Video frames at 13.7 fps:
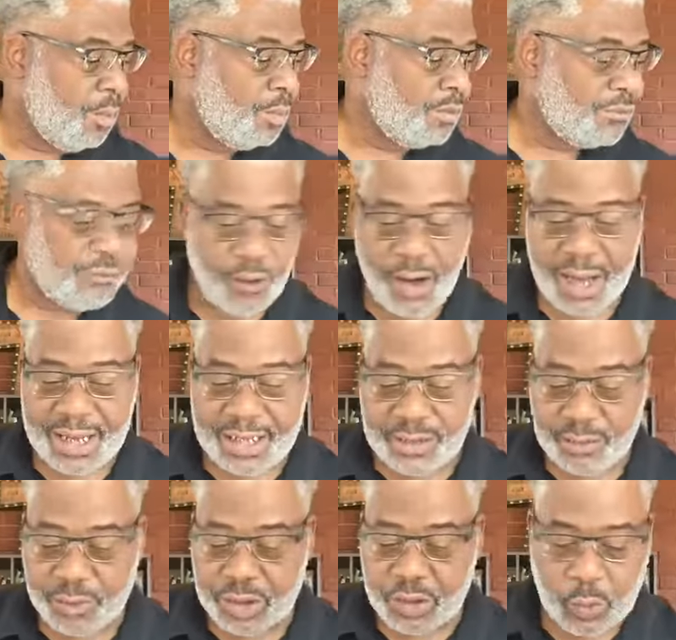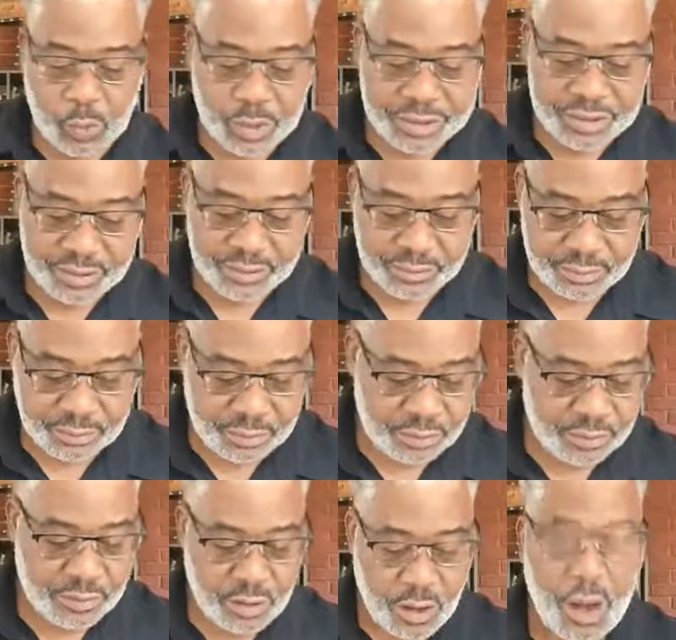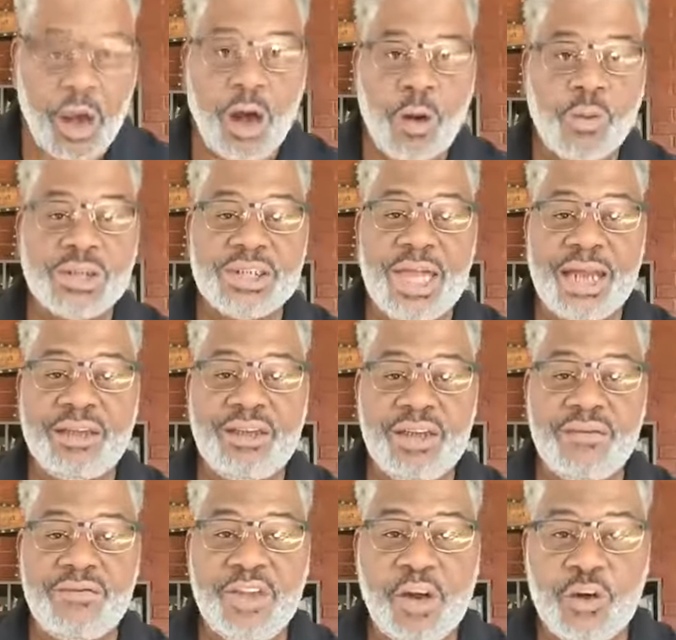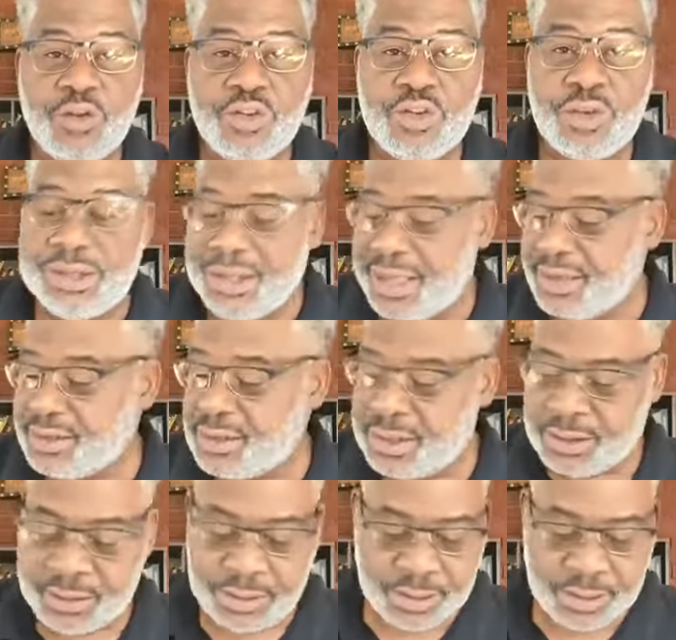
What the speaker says: Before I end the recording, I always like to give those who are listening